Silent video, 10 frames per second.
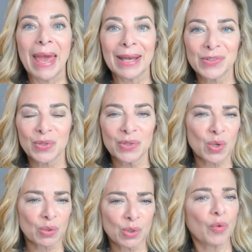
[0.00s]
answers
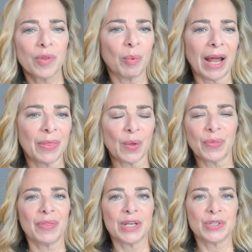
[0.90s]
or told them what I thought
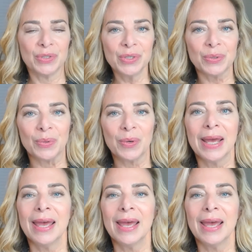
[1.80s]
that they should do.